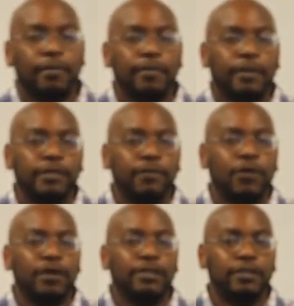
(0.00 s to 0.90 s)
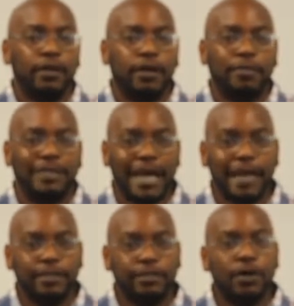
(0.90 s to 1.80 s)
as far as
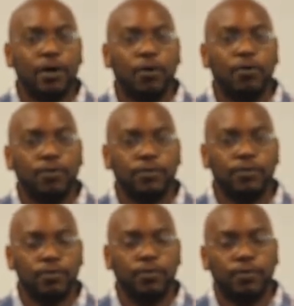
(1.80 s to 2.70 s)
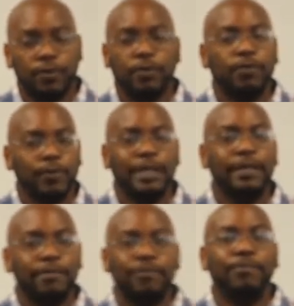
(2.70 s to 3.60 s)
taxes go, we
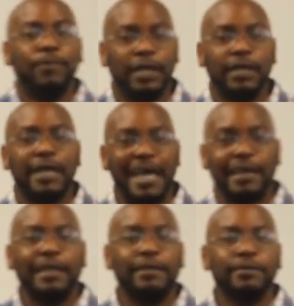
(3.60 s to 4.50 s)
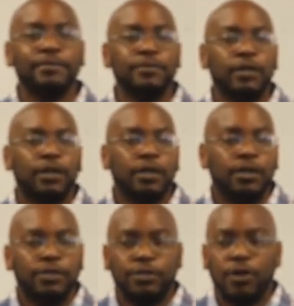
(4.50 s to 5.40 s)
can handle it.
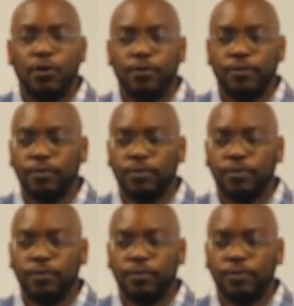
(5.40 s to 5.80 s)
So